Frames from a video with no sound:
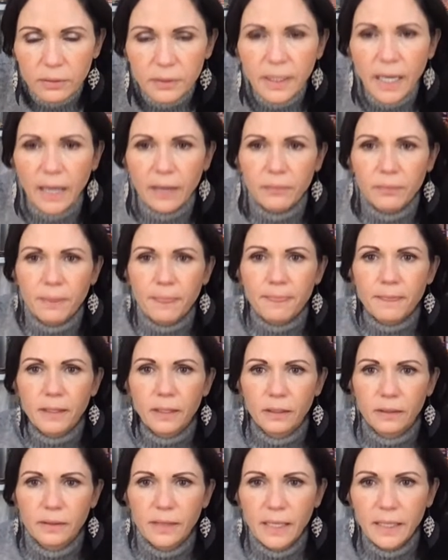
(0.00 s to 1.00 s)
Yeah.
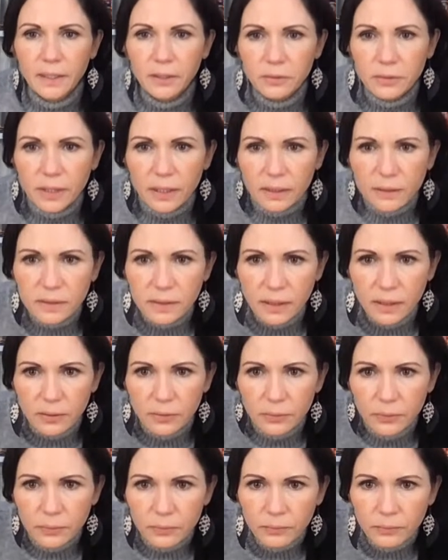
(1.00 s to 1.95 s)
Thank you, Dixie.